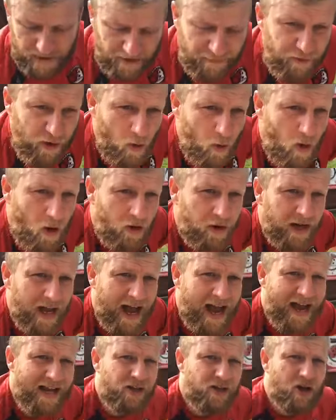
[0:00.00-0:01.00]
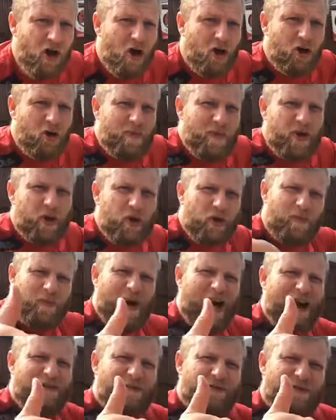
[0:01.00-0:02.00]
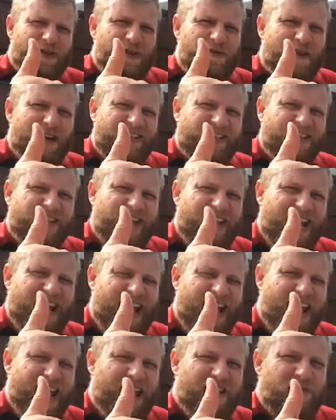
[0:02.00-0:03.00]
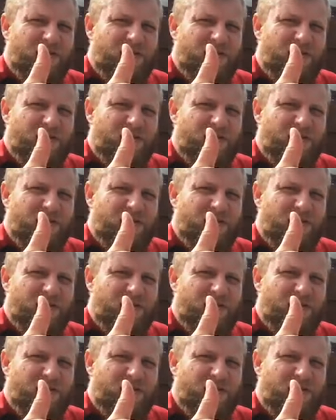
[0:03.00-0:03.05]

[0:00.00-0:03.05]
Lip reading: If you won, guys, you're going to be good pirate for the rest of the day.